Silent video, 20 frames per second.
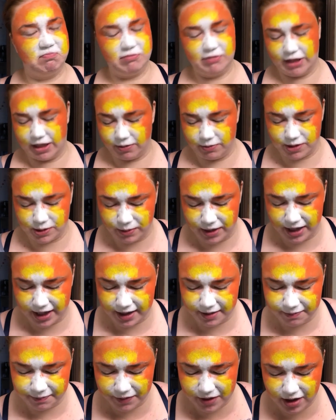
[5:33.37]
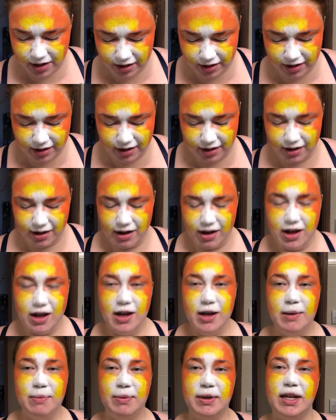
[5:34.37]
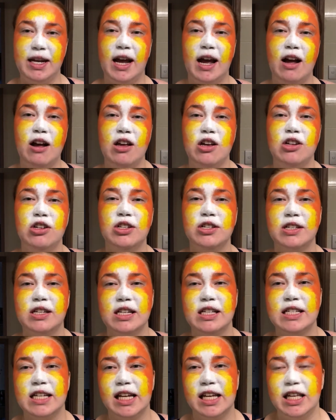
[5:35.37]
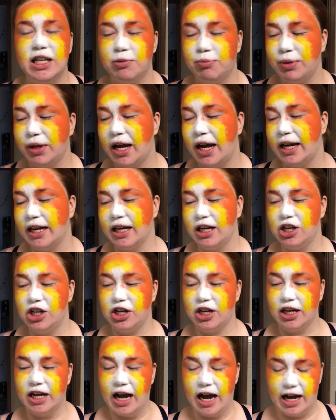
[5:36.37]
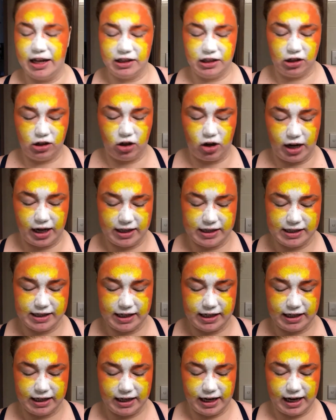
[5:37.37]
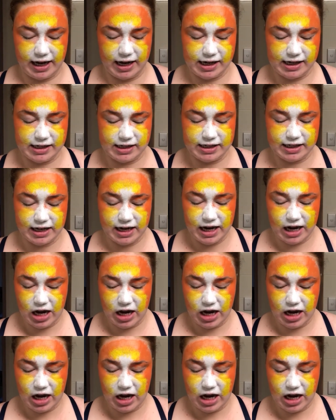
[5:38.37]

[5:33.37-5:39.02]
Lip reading: That was weird. But now you're just gonna take your black and you're gonna add the lines in, and